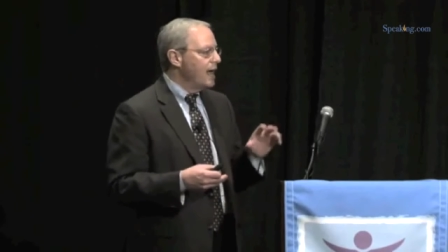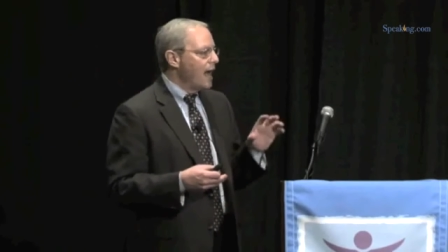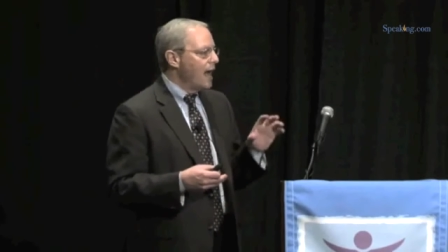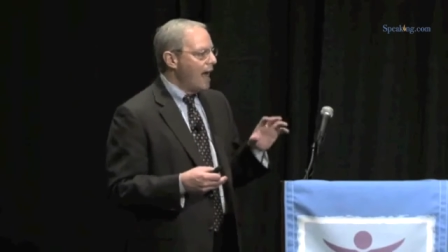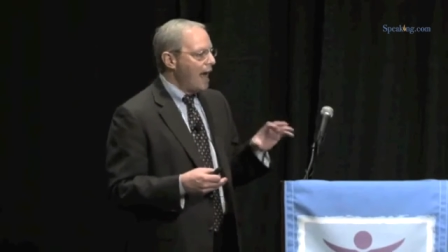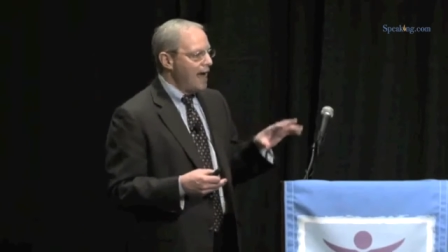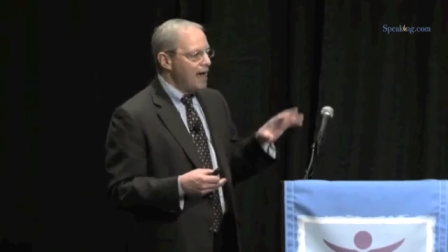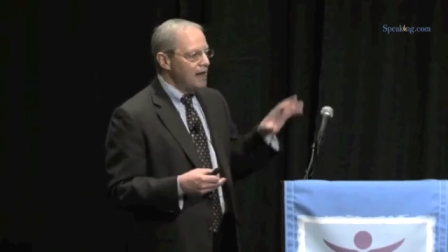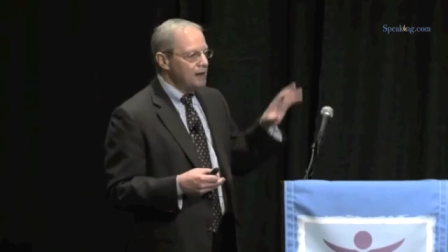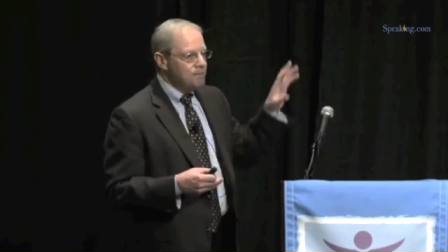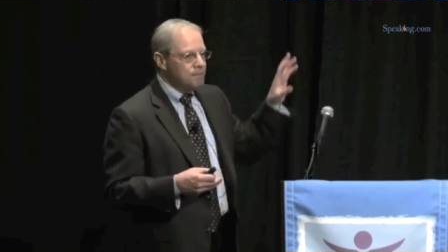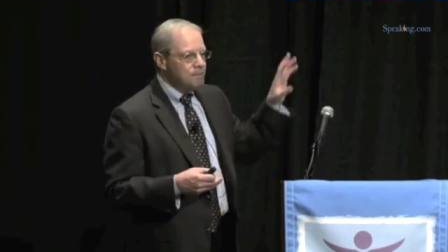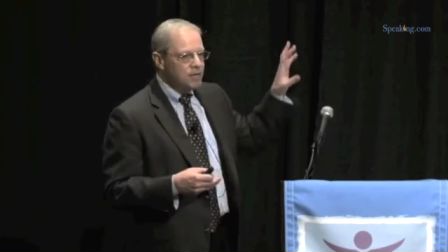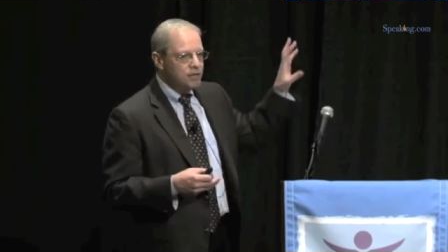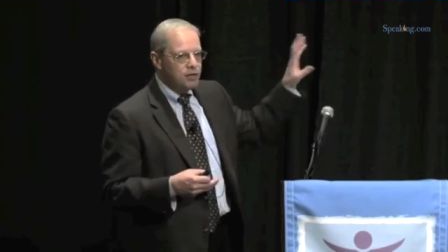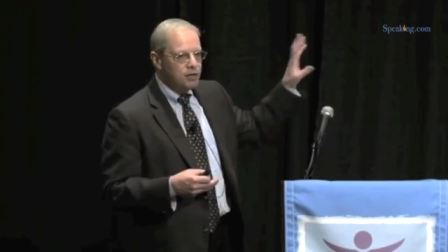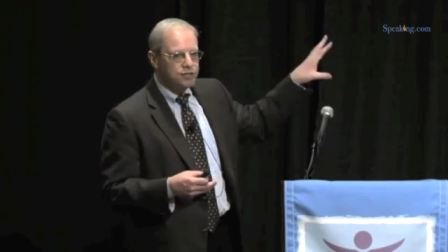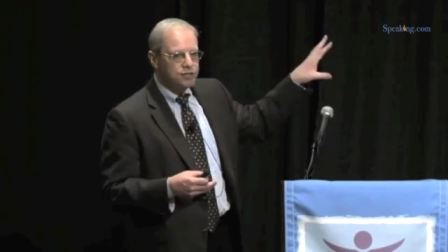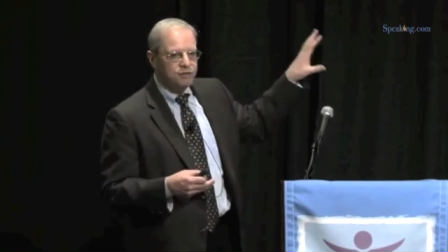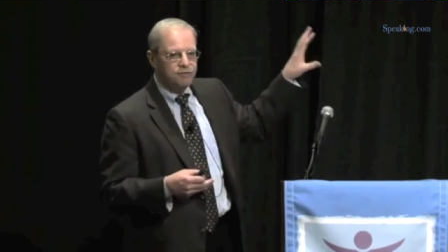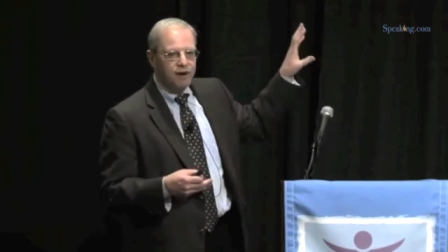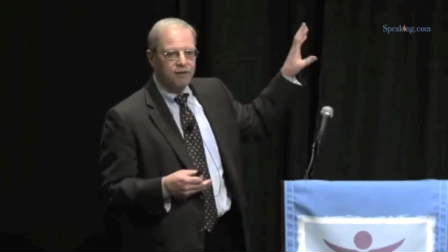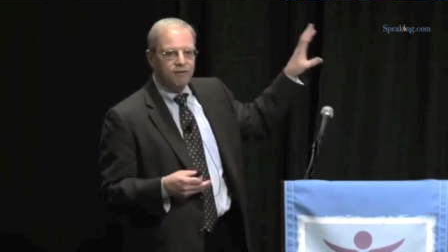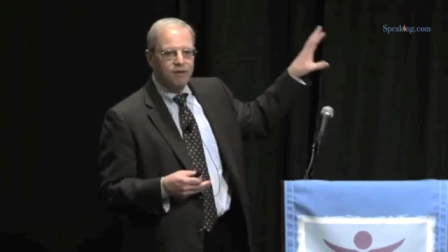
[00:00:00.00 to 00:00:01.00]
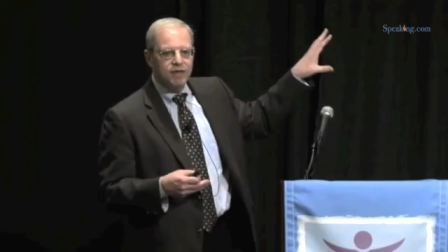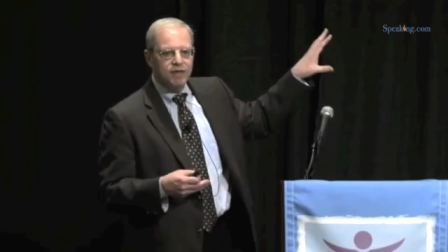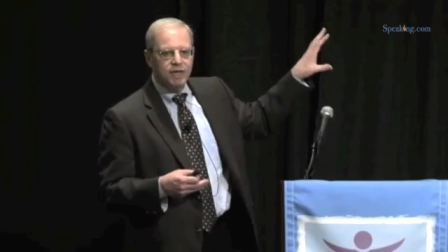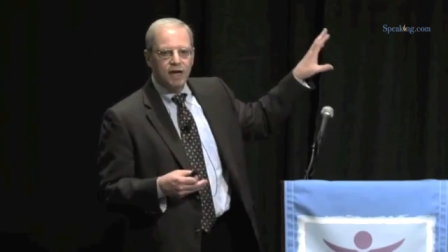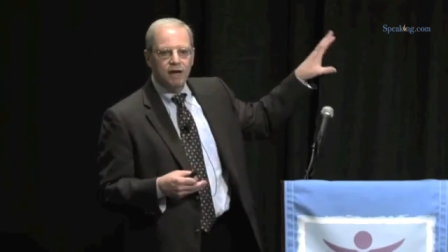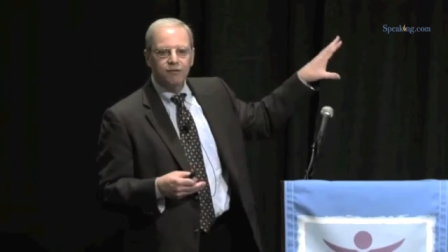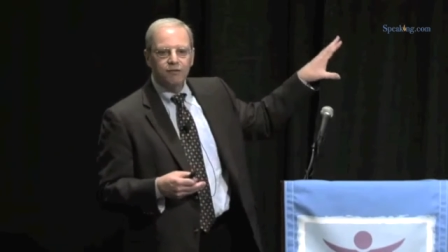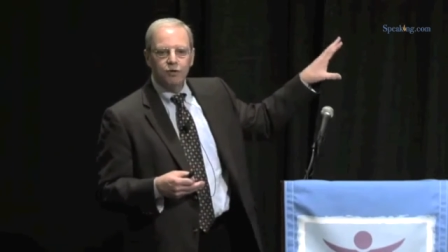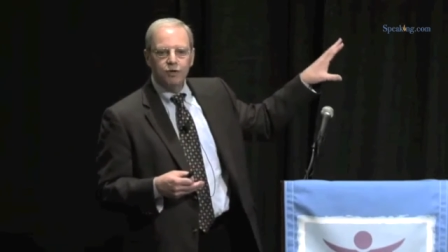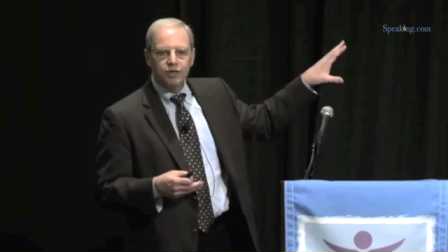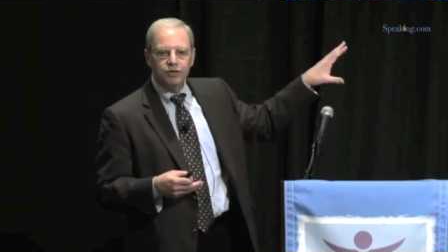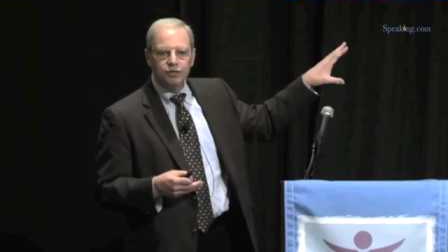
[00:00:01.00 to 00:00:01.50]
and because of everything
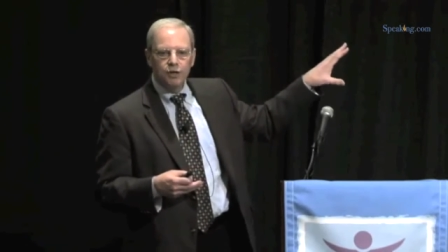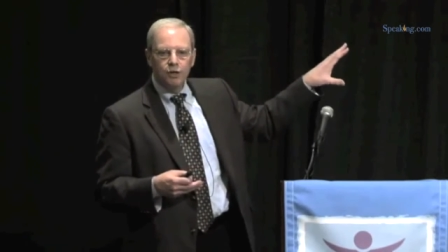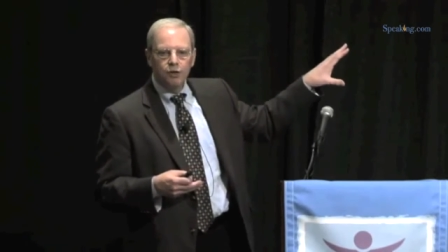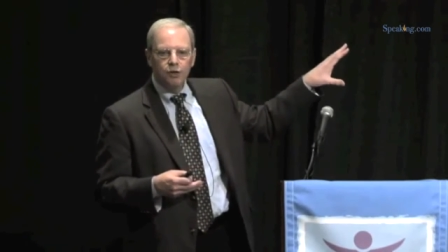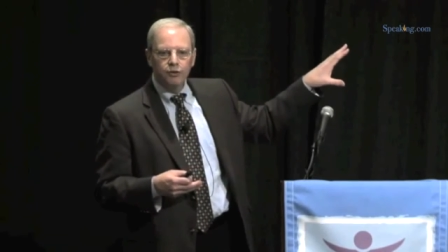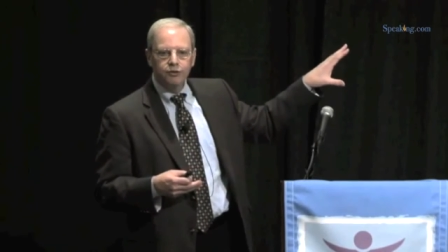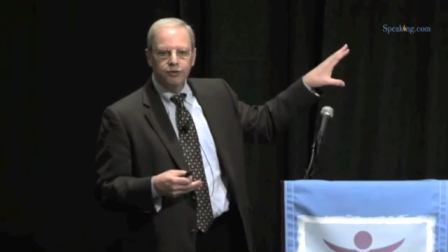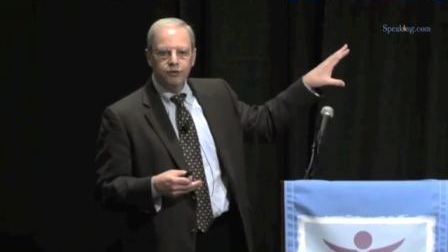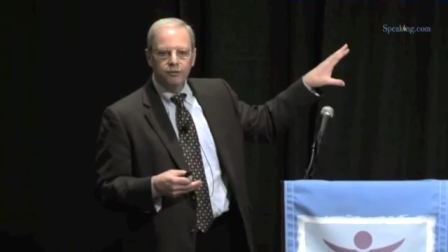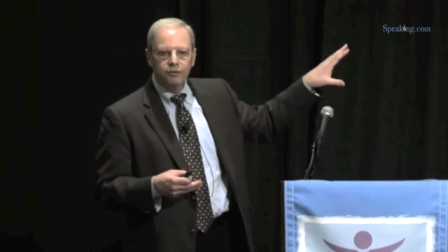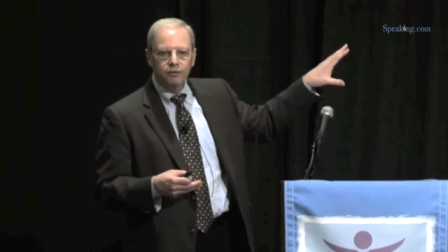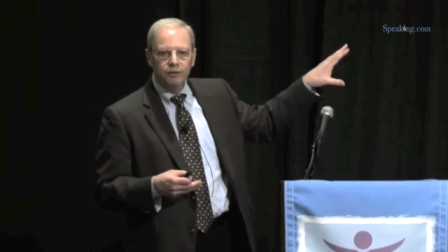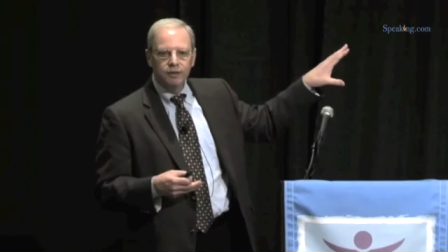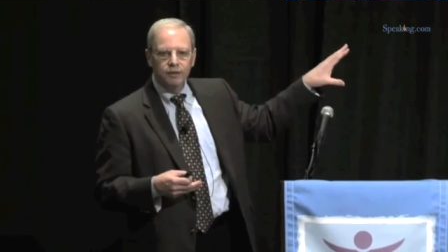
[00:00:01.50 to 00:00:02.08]
I've already told you,